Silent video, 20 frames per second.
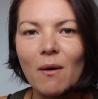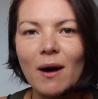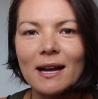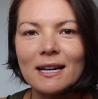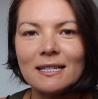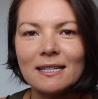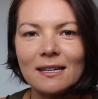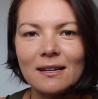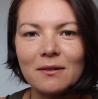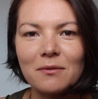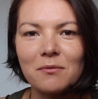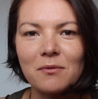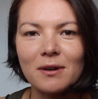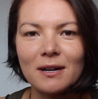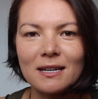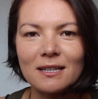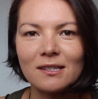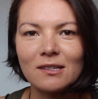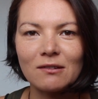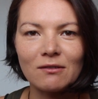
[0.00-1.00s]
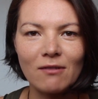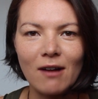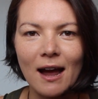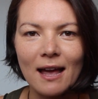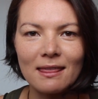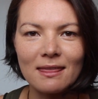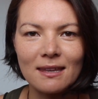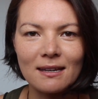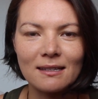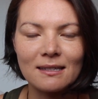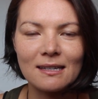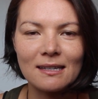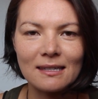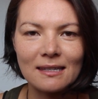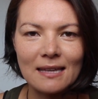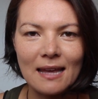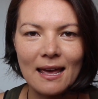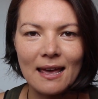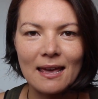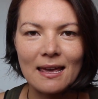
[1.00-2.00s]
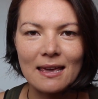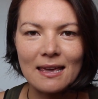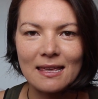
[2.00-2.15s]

idea what is the right thing to say